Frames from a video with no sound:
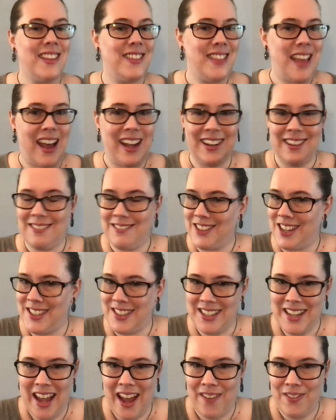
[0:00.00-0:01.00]
That
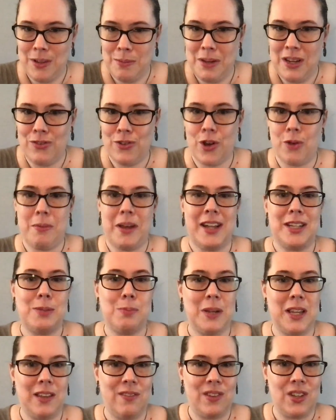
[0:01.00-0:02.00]
doesn't have to mean romance,
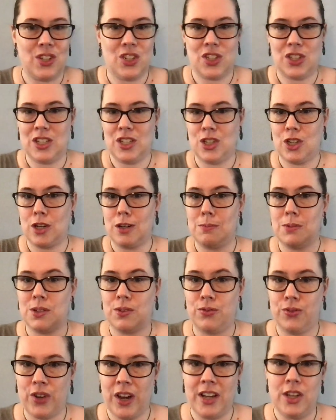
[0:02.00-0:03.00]
but even just in terms
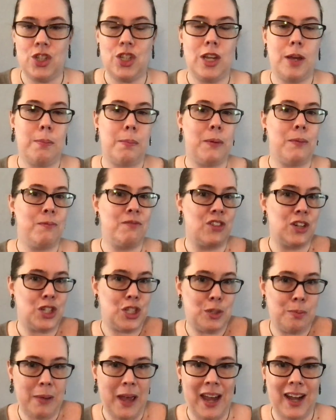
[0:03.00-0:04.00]
of friendship,
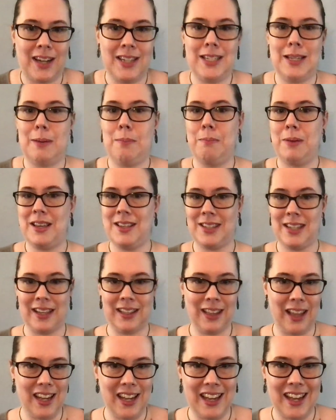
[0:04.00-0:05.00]
respect, basic
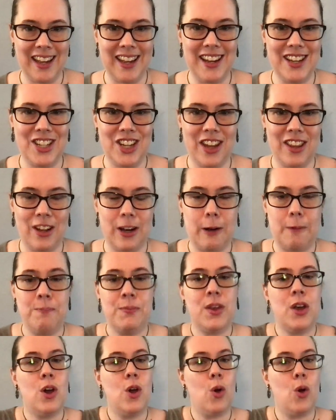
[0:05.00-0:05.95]
liking each other,